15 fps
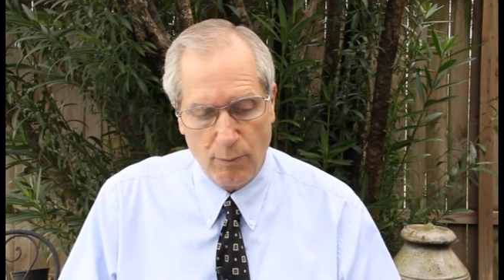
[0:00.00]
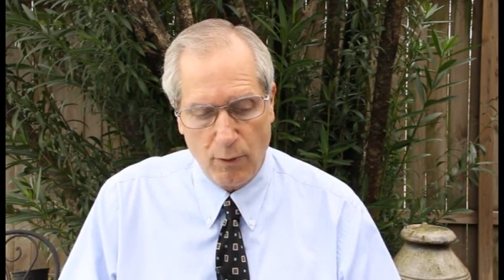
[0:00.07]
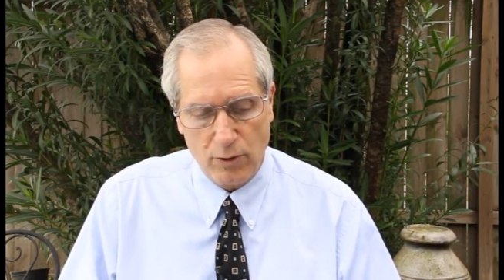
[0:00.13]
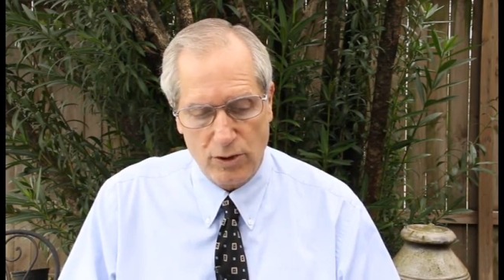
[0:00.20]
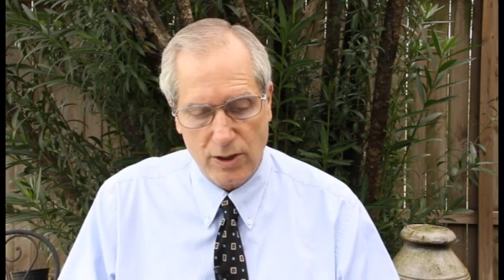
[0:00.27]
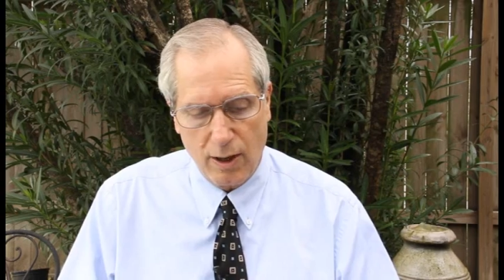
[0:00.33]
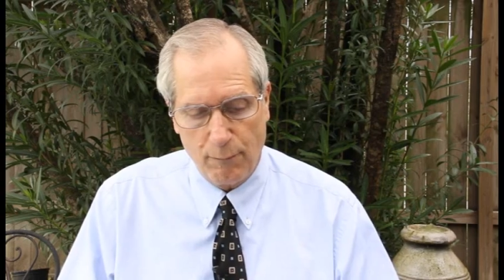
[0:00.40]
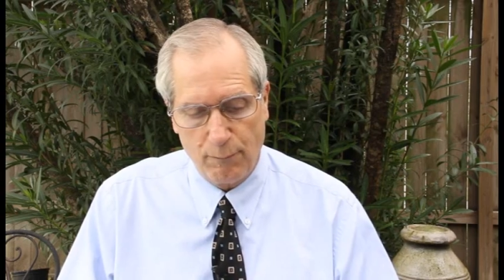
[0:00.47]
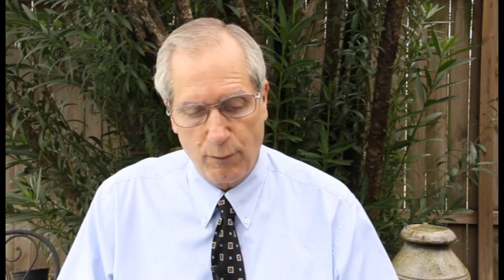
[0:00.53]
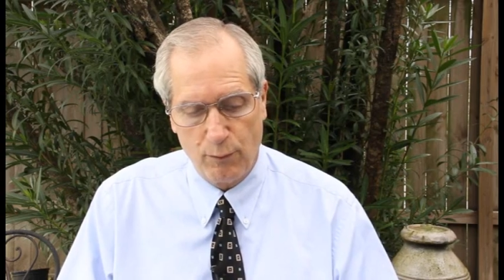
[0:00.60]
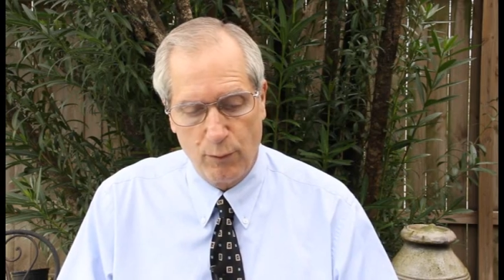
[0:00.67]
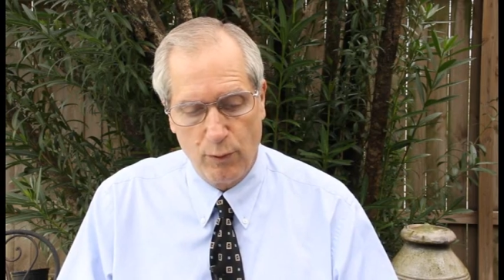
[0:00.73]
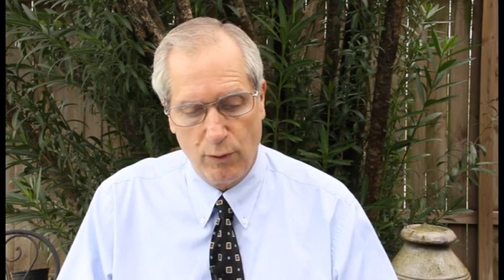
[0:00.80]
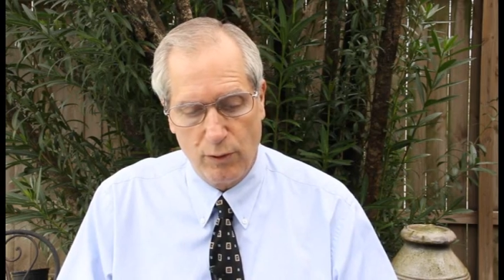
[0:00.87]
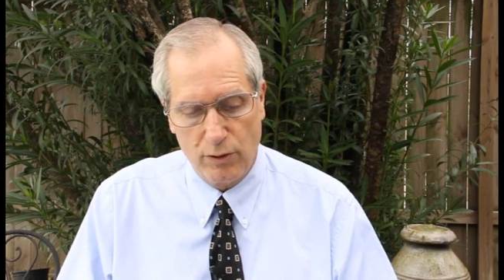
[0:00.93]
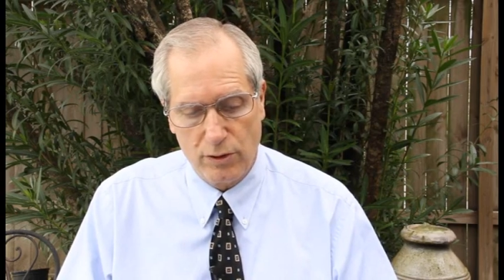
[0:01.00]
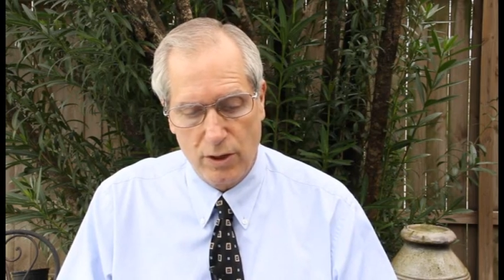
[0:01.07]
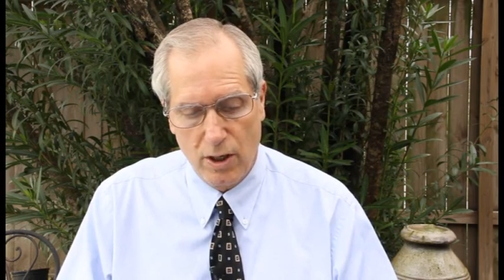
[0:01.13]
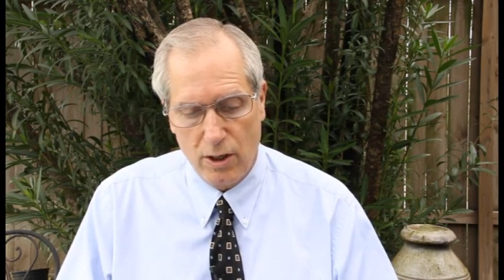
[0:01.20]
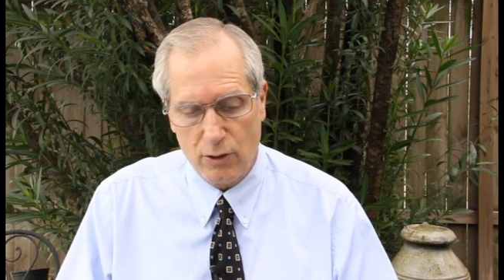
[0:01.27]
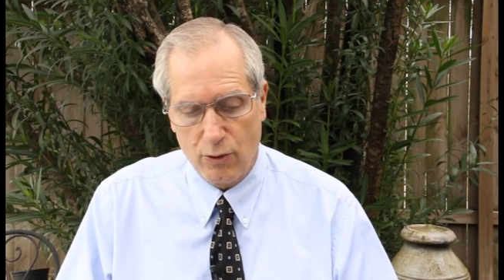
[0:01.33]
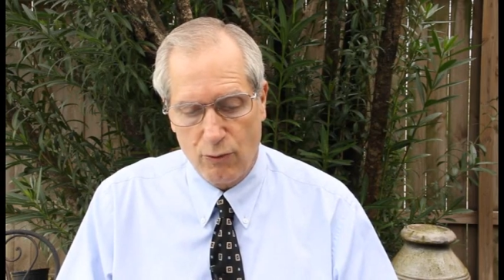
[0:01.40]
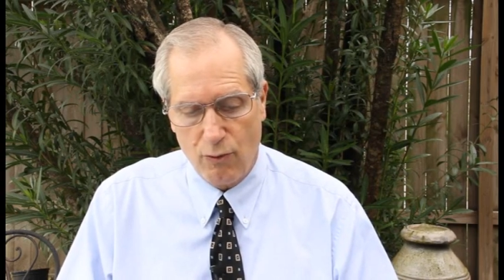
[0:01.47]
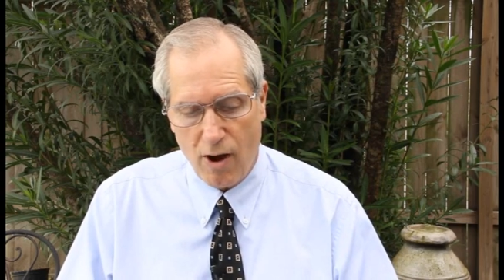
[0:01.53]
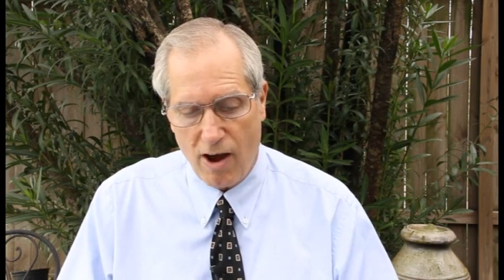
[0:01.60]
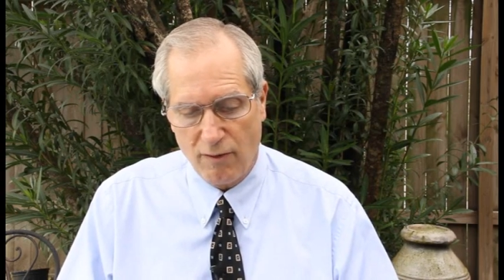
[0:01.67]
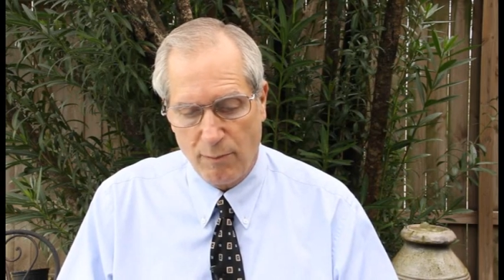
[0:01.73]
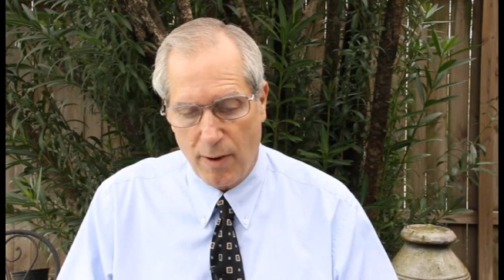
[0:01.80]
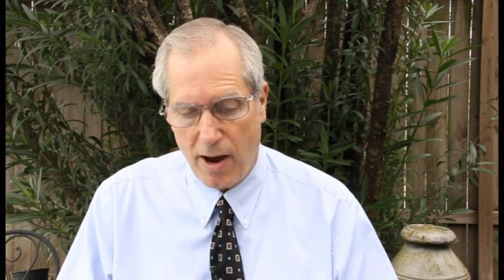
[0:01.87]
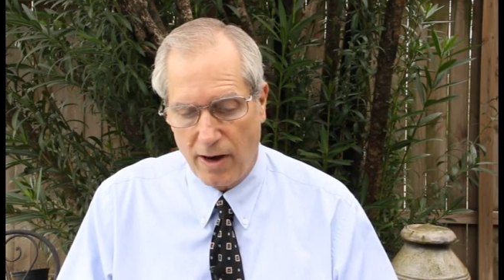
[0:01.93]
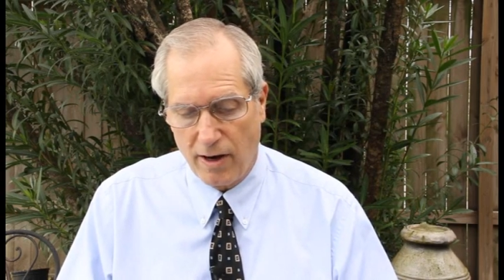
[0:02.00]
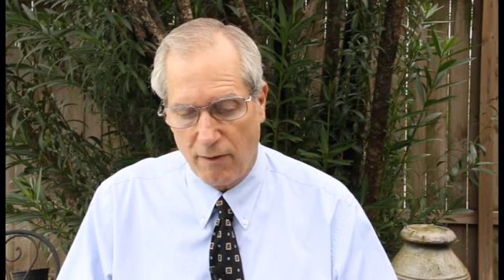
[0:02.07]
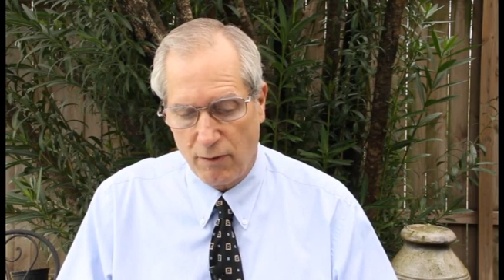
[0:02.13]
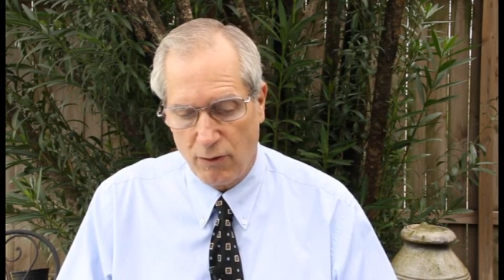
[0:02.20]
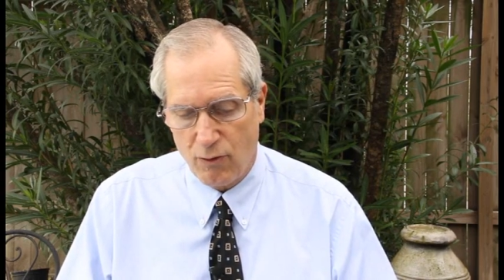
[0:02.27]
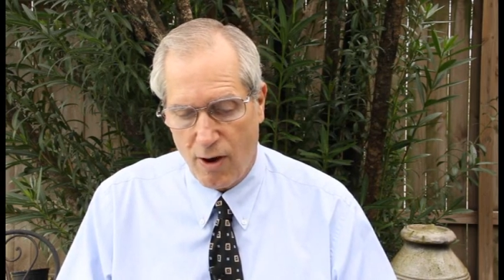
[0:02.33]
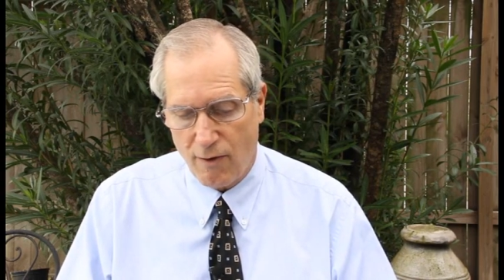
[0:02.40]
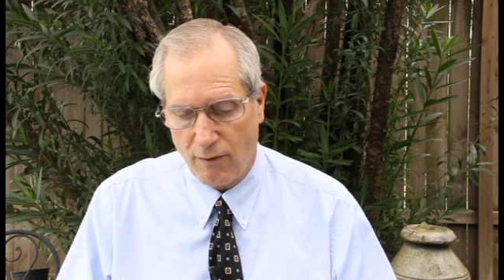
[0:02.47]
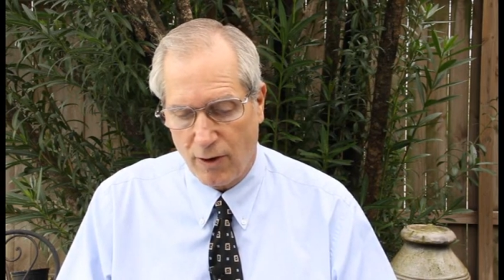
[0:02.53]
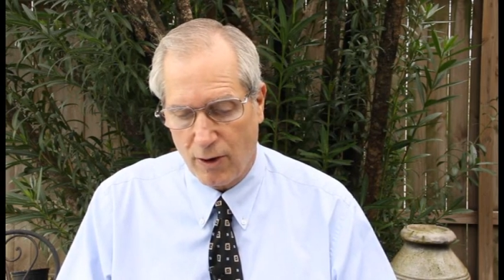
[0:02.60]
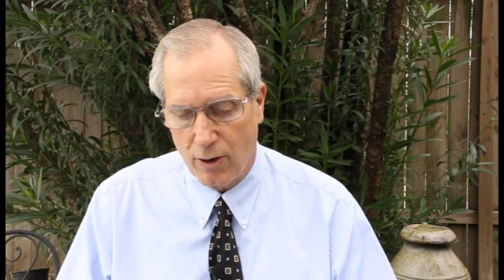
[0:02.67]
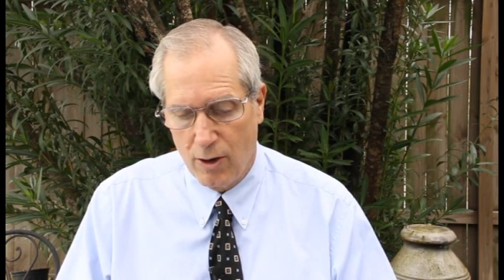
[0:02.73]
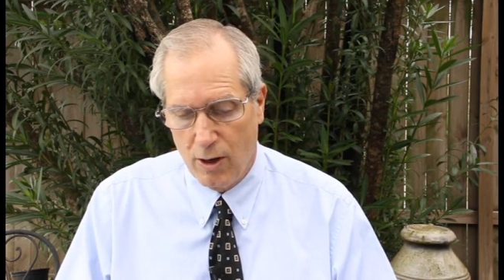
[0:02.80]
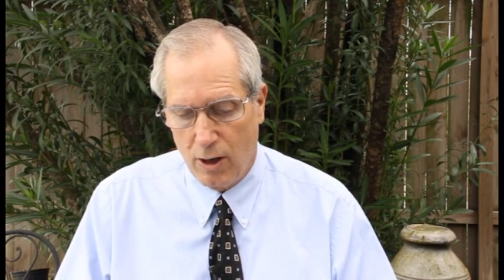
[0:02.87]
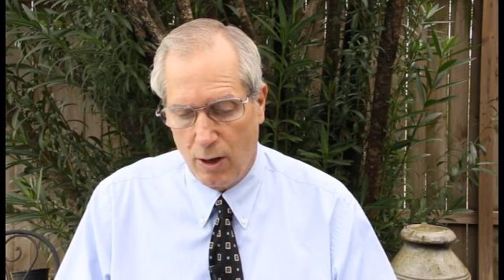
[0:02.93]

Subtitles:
most helpful rules to drive by in heavy traffic.